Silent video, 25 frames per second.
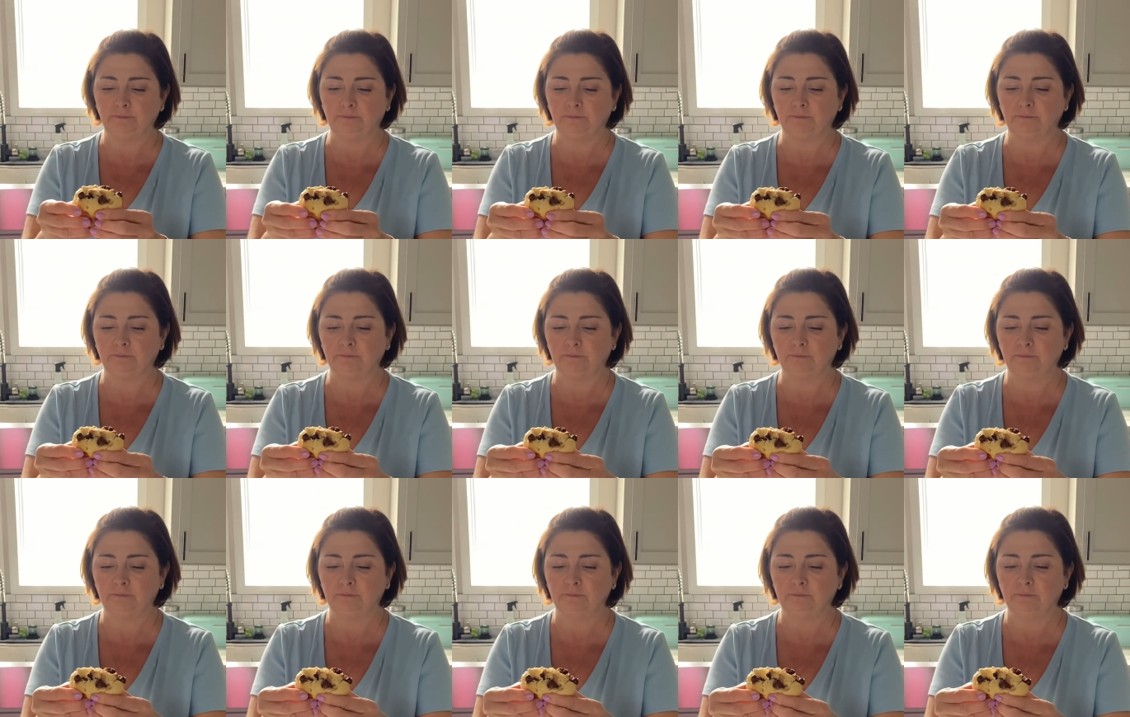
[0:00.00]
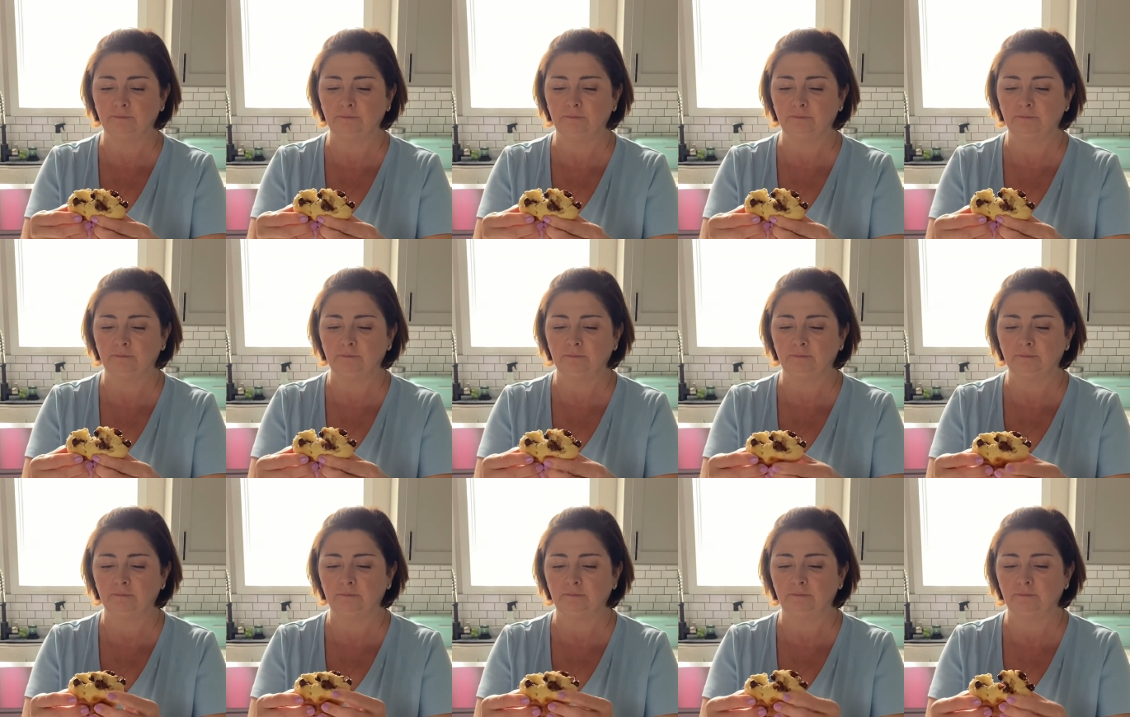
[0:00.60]

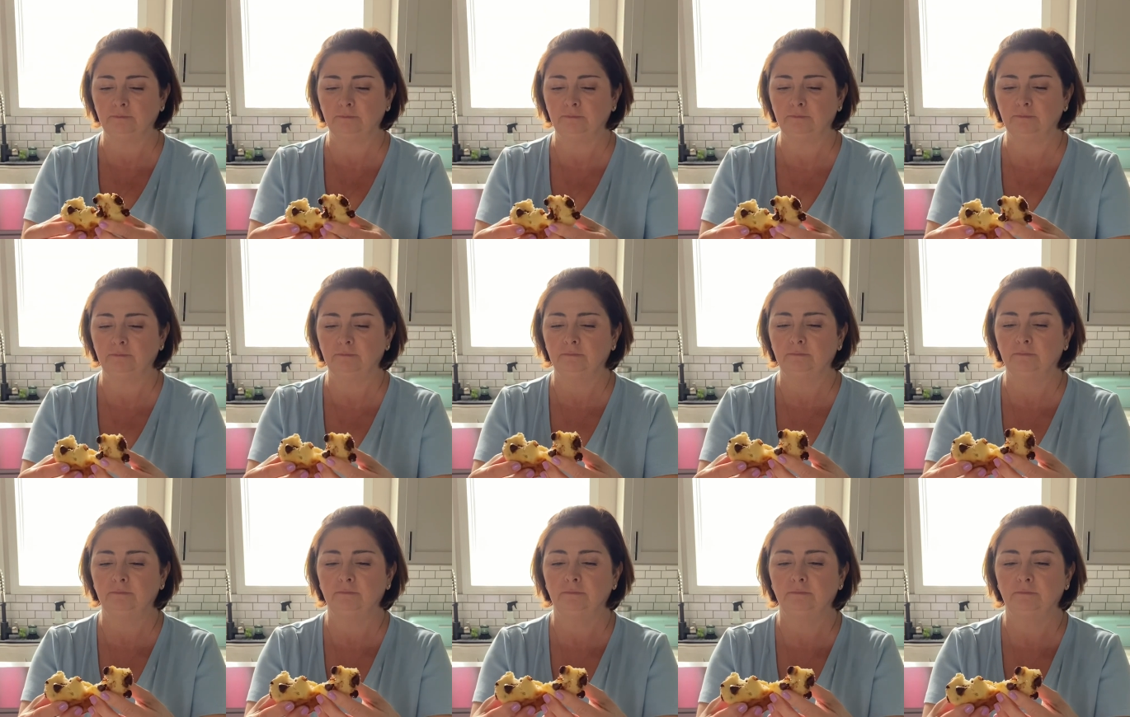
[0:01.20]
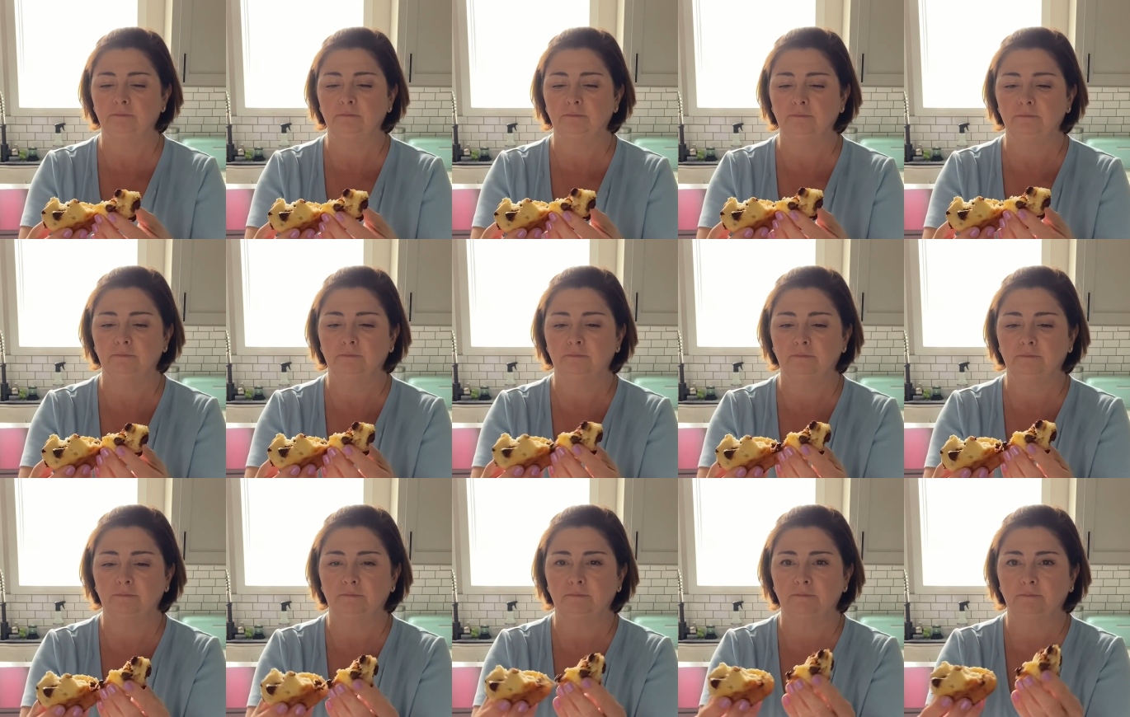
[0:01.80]

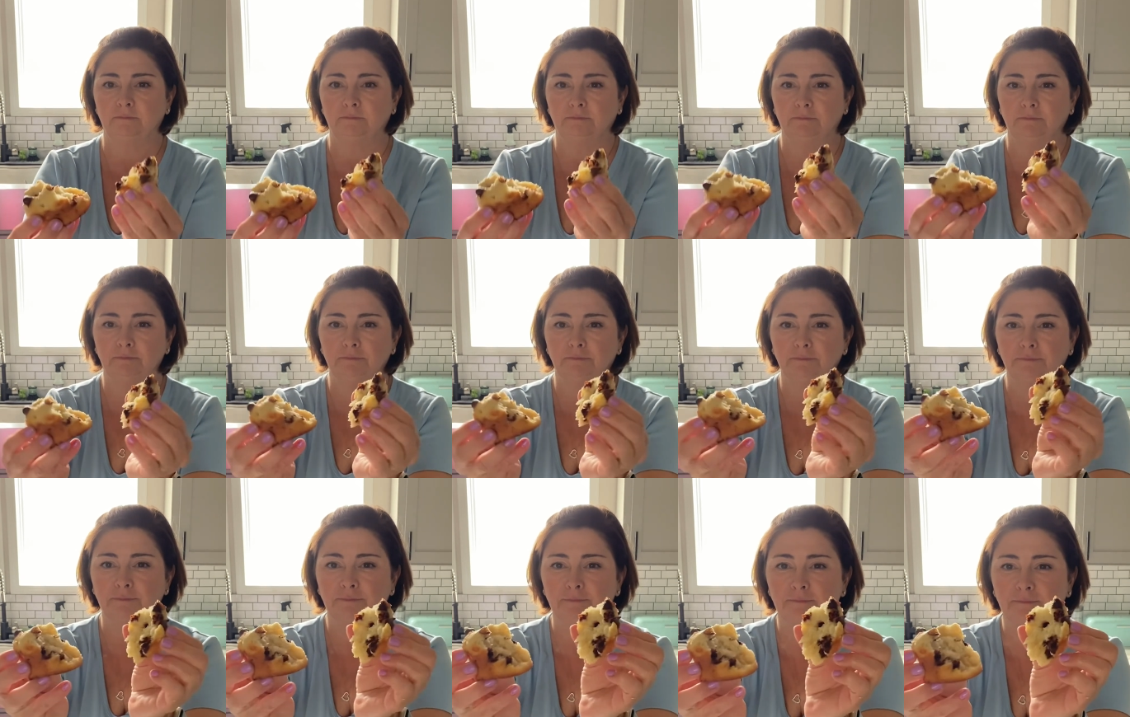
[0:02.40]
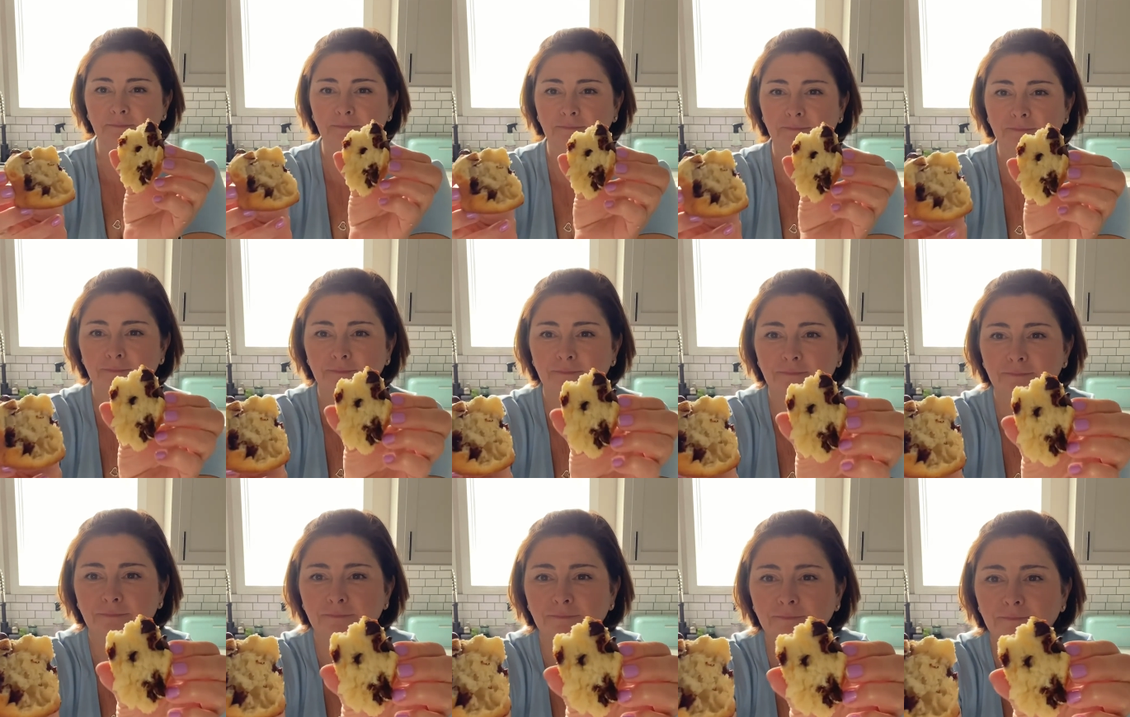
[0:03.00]
(silence)